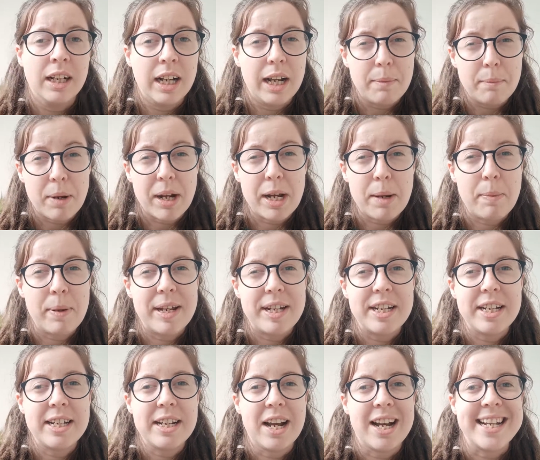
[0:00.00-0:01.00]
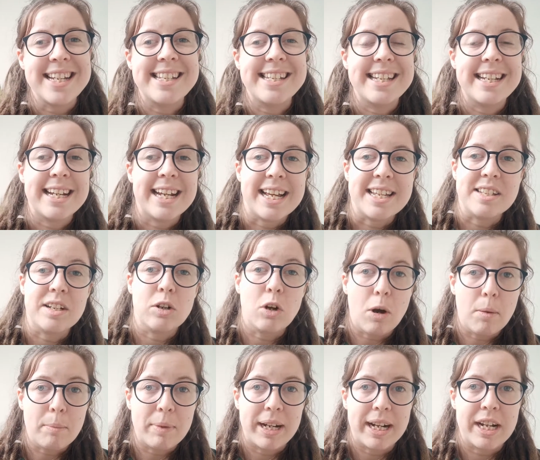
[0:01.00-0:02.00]
In my opinion, I see it as a
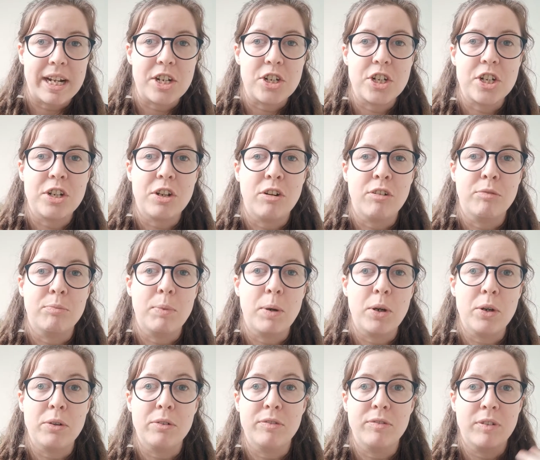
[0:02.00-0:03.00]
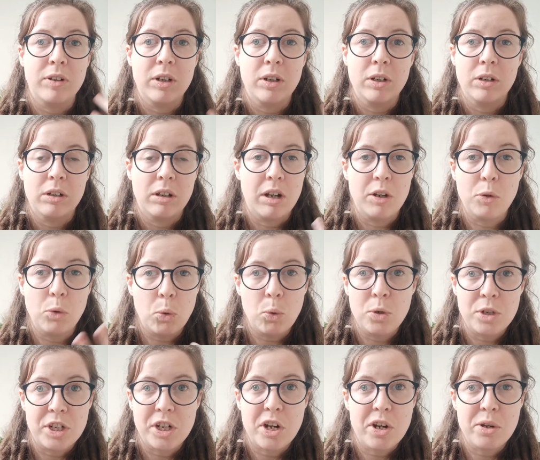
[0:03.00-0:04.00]
combination of both an
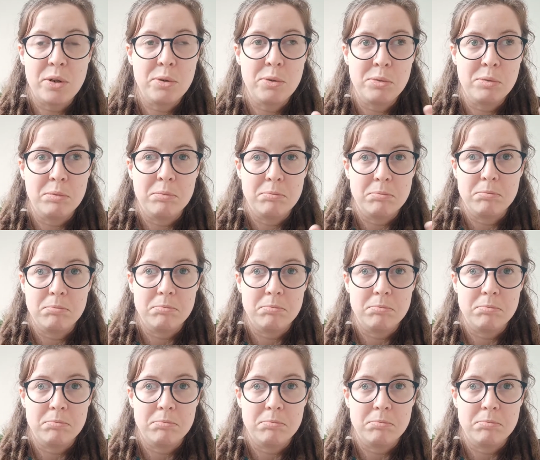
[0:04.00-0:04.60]
audio